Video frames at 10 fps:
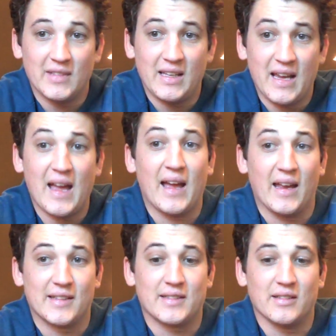Yeah,
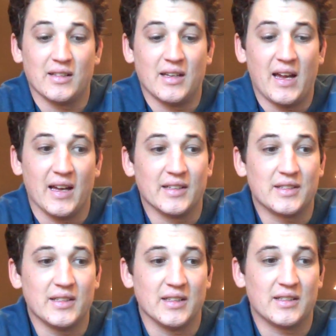it
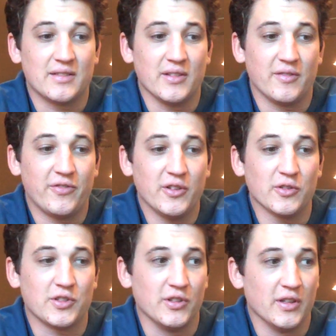
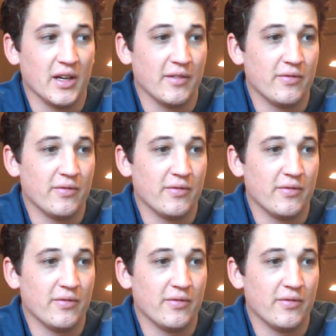feels good.